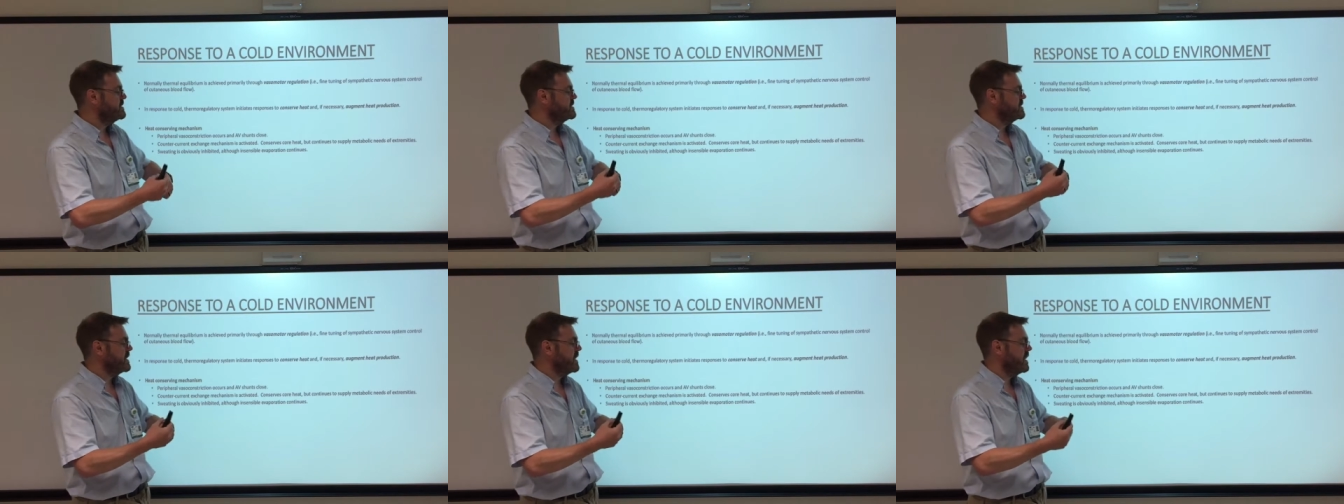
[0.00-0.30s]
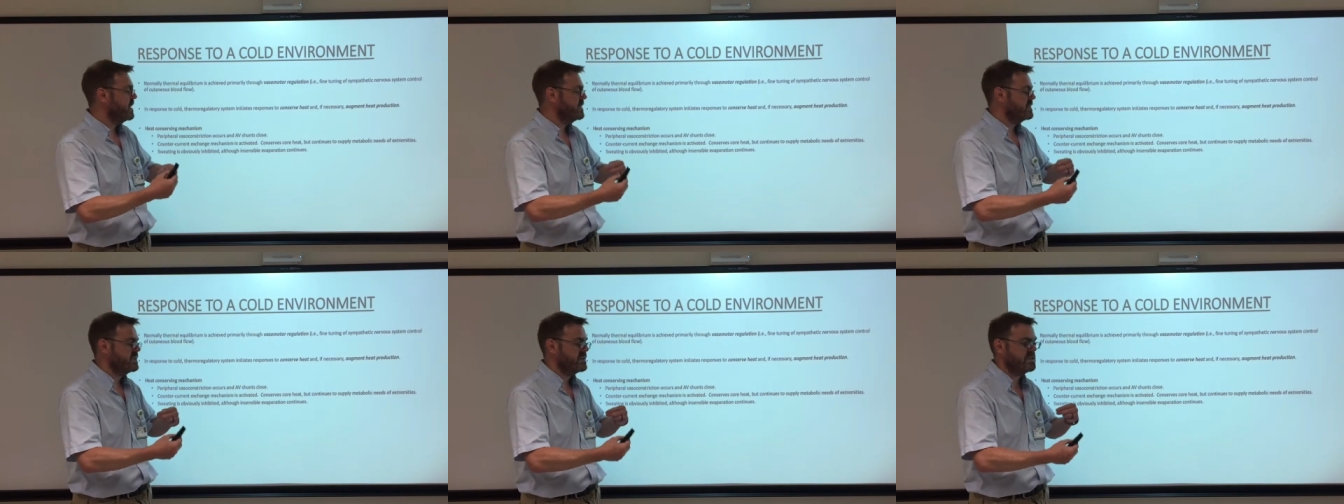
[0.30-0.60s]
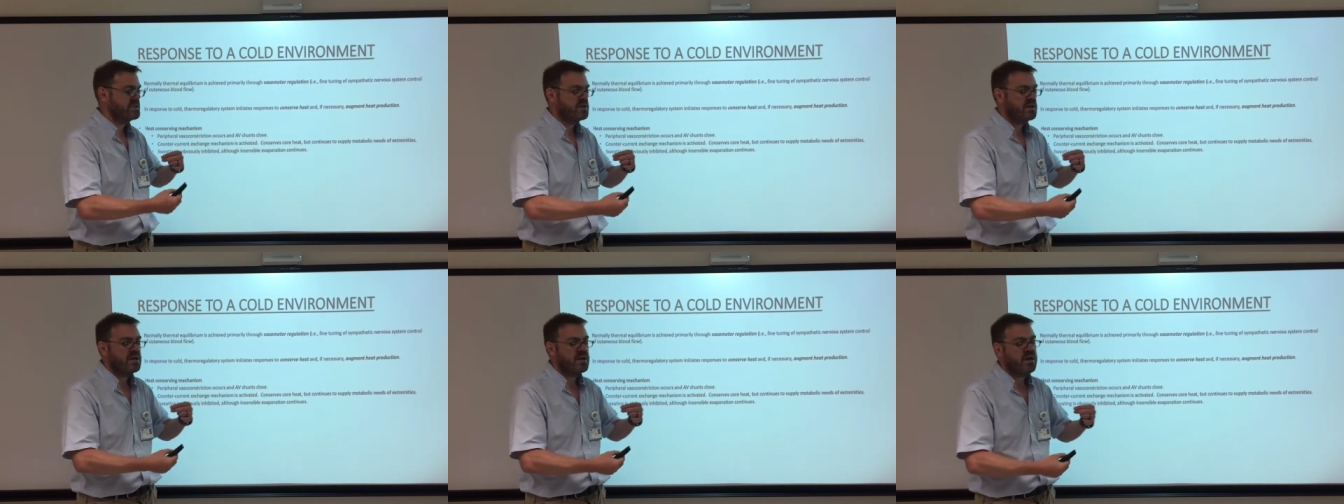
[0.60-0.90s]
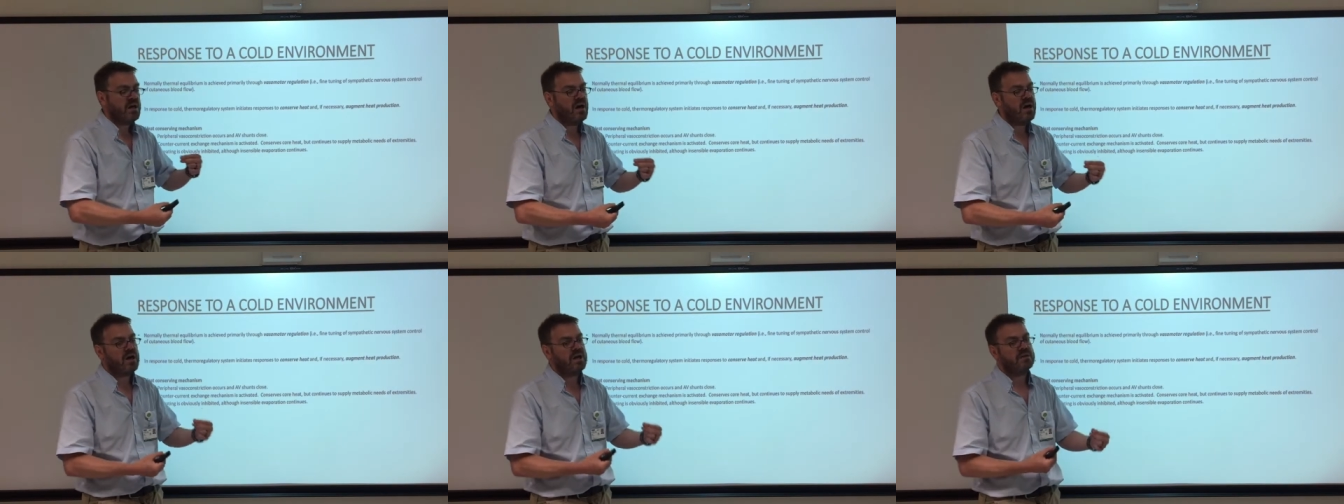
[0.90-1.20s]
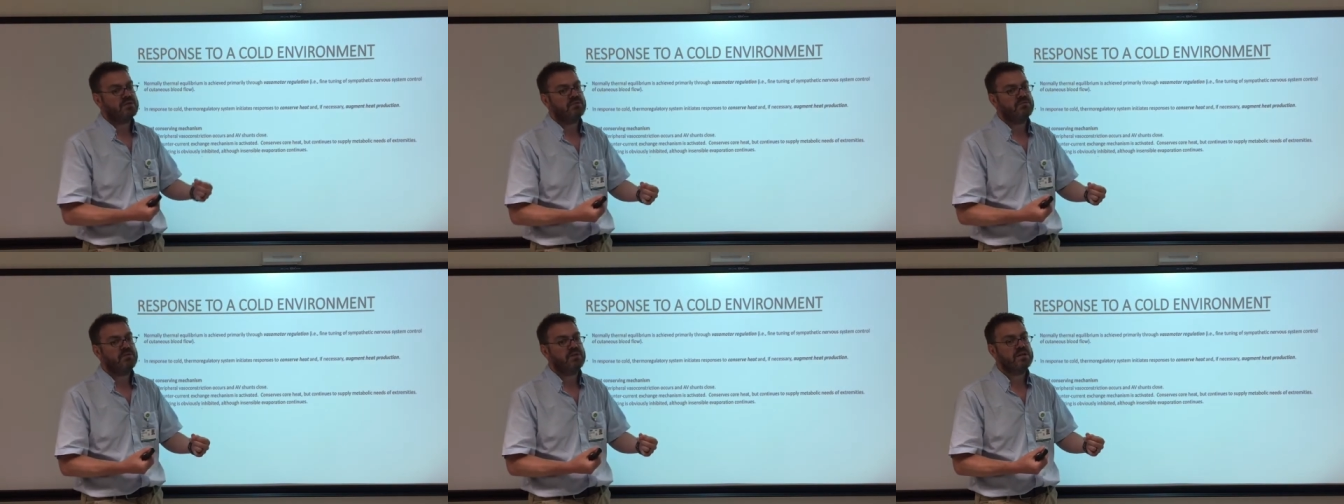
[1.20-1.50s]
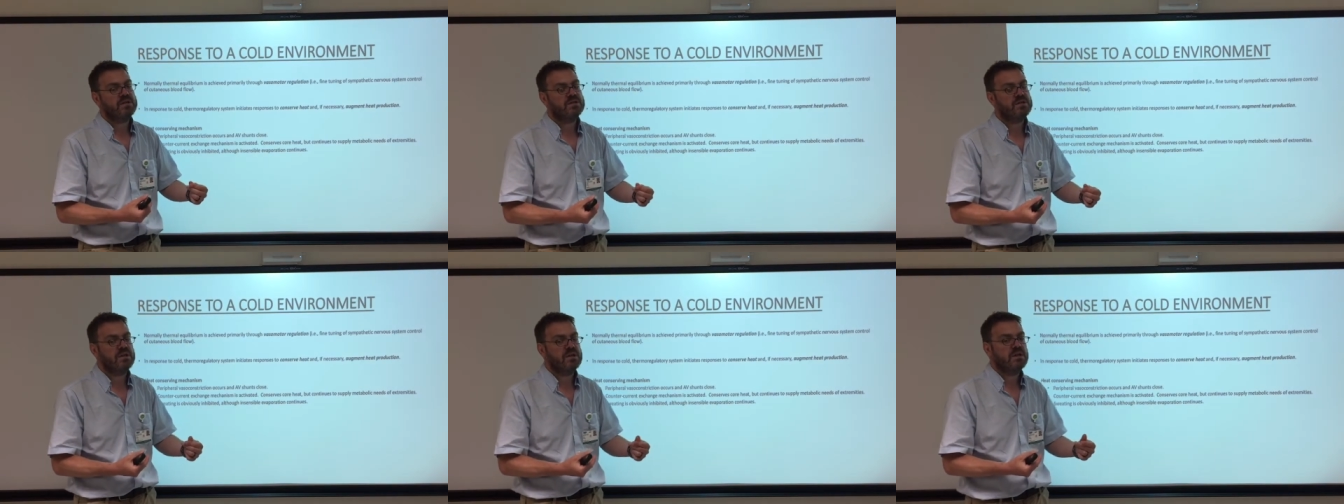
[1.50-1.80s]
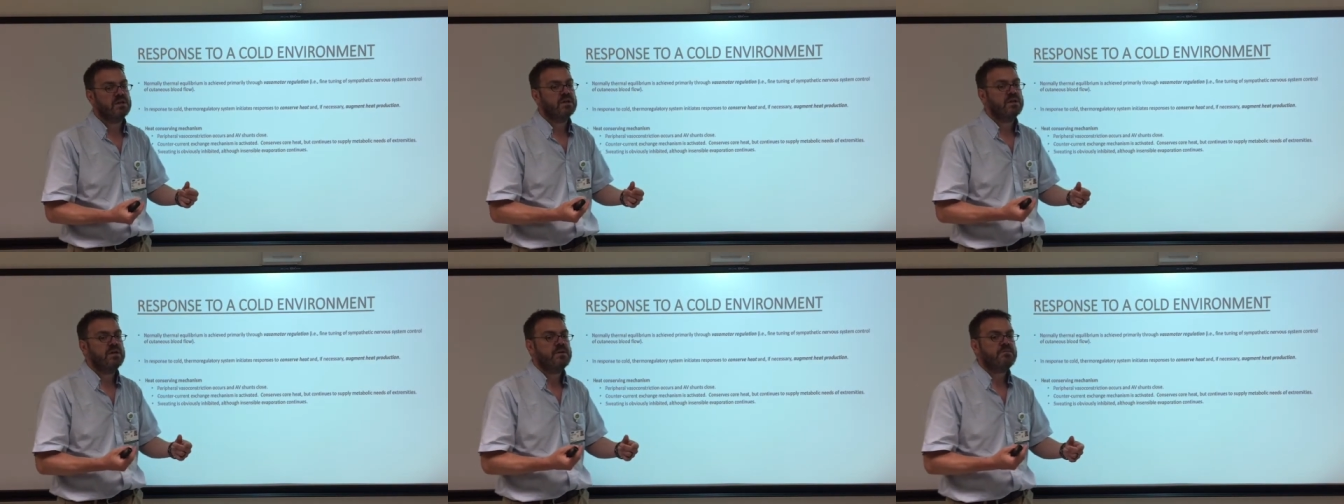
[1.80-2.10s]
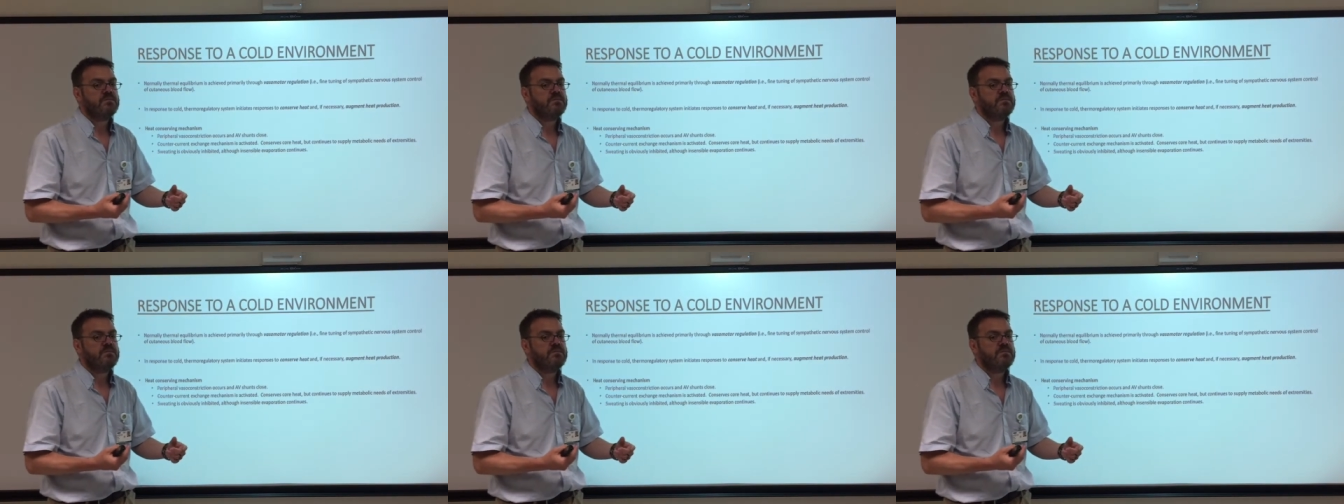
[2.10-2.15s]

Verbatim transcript: starts activating